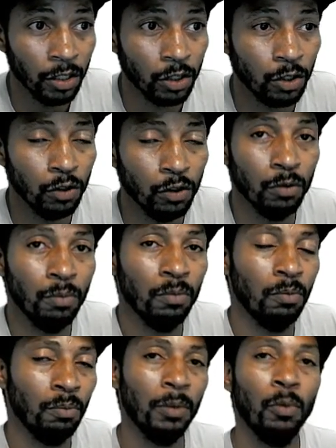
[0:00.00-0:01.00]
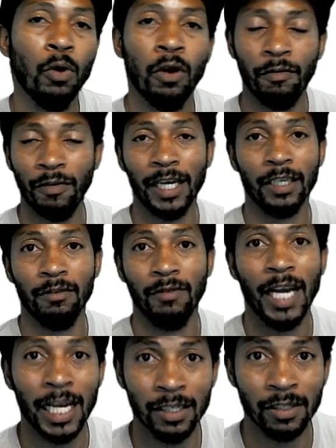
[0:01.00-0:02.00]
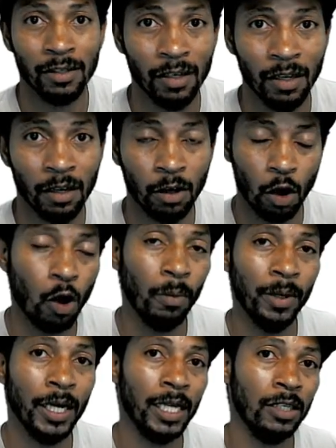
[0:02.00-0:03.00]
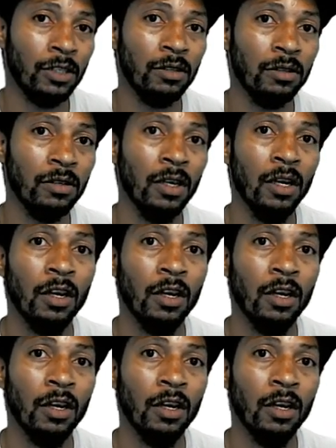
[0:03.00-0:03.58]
to be more effective as an OBS